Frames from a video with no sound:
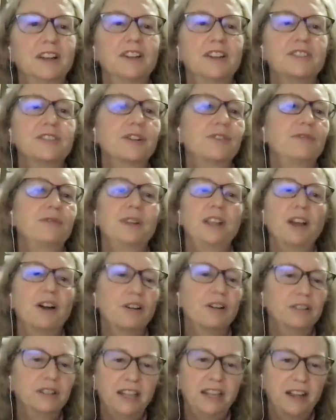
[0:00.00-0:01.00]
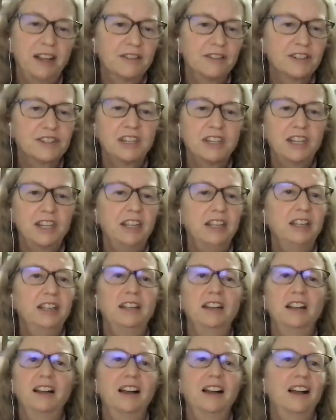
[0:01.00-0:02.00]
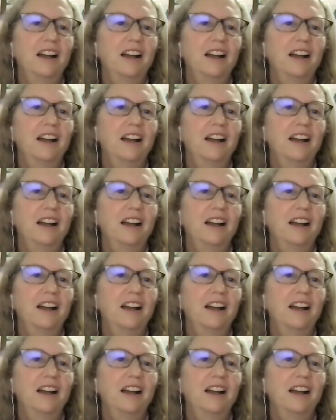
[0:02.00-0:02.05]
So if we only ever see,